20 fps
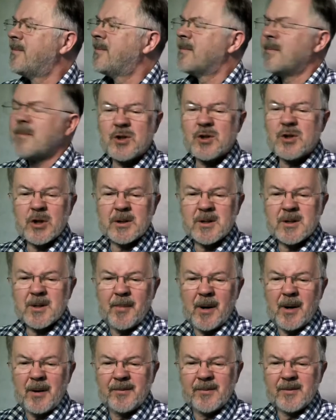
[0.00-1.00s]
shutter
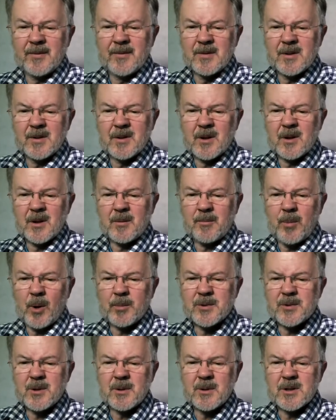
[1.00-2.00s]
button
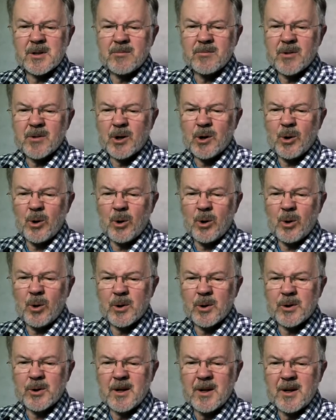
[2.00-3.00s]
pops you into
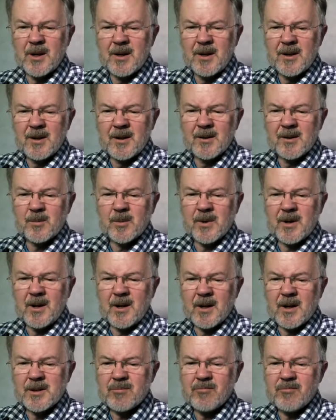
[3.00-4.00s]
record with a
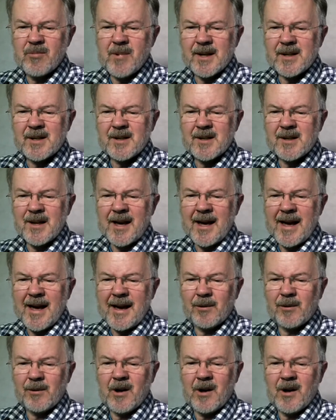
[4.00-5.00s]
nice red
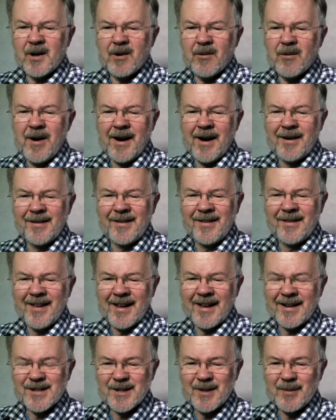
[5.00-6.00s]
outline around the
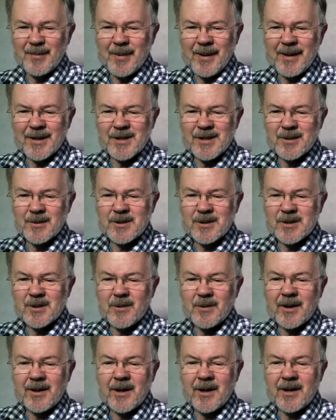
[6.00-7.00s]
edge of the picture, which is
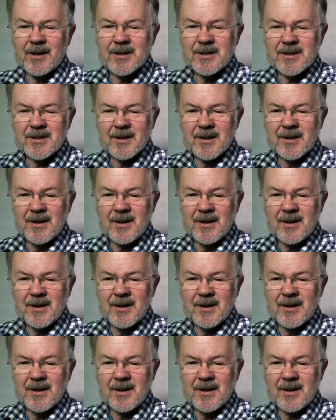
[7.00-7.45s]
quite nice.